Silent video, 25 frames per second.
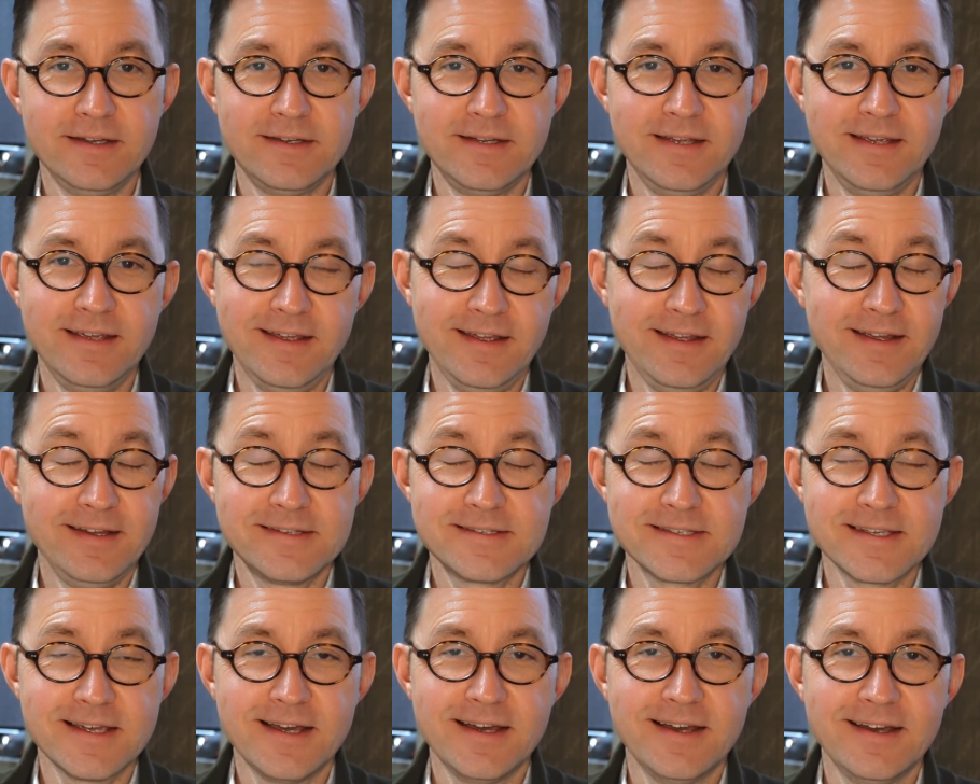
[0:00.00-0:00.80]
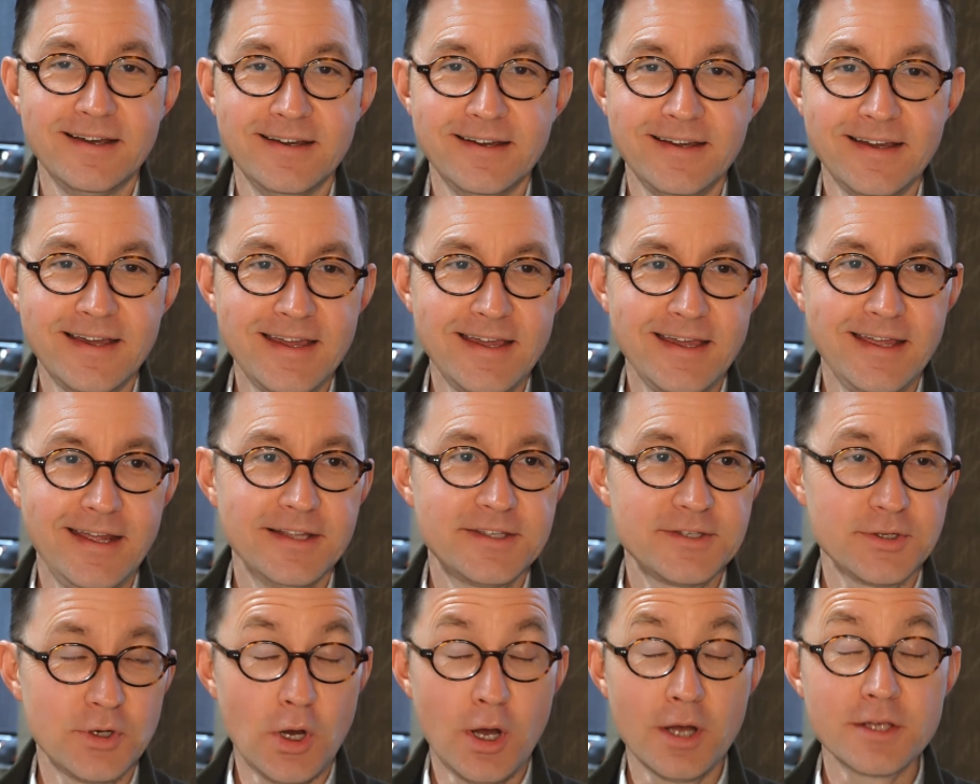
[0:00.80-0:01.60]
It, it's, a, uh,
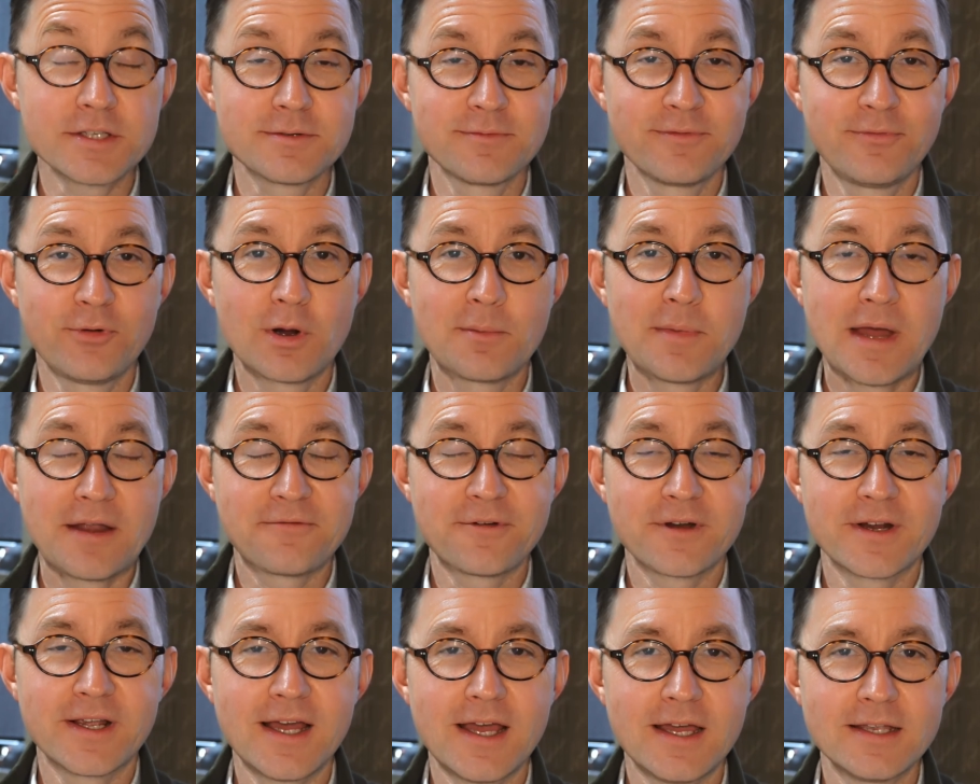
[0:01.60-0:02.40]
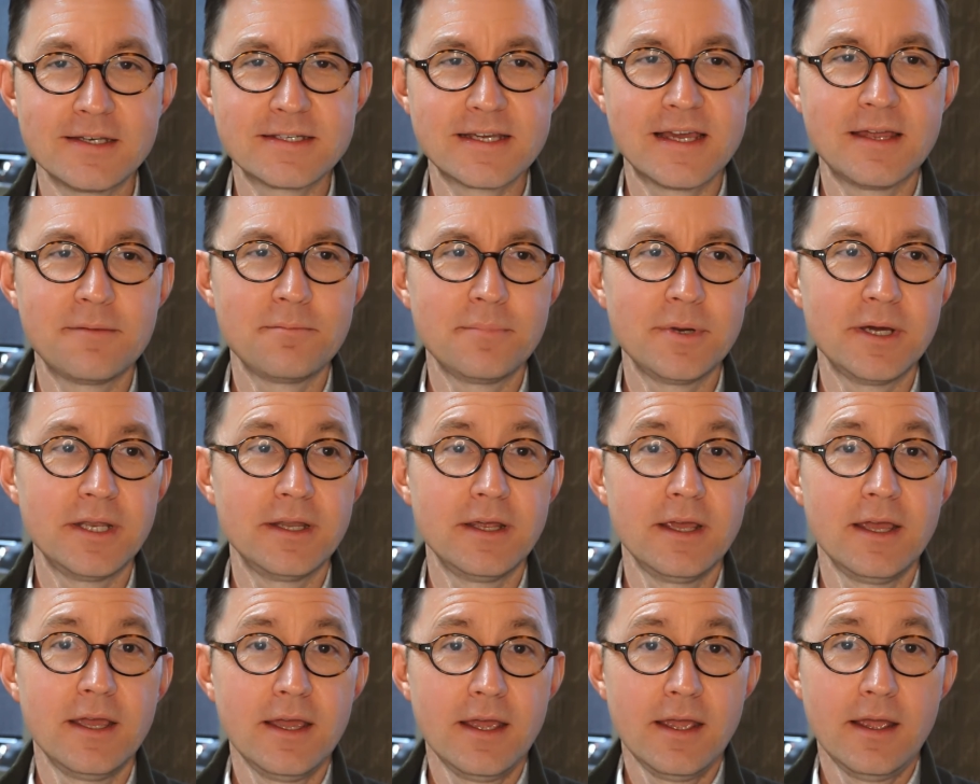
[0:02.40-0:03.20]
it's an awesome format for
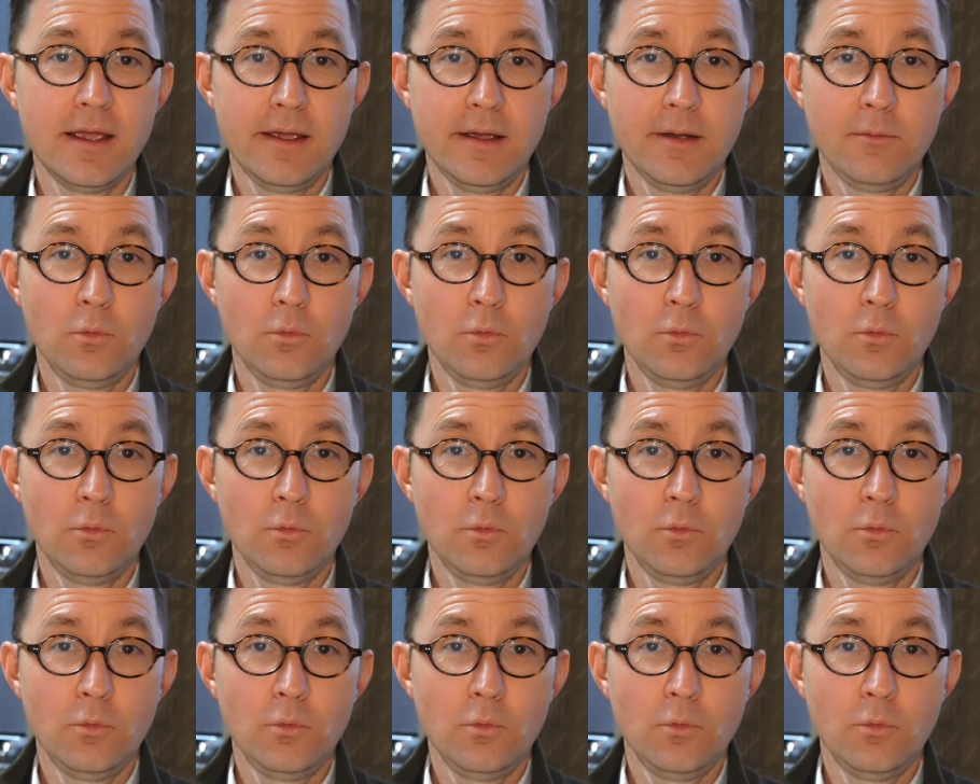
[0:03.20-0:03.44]
content, but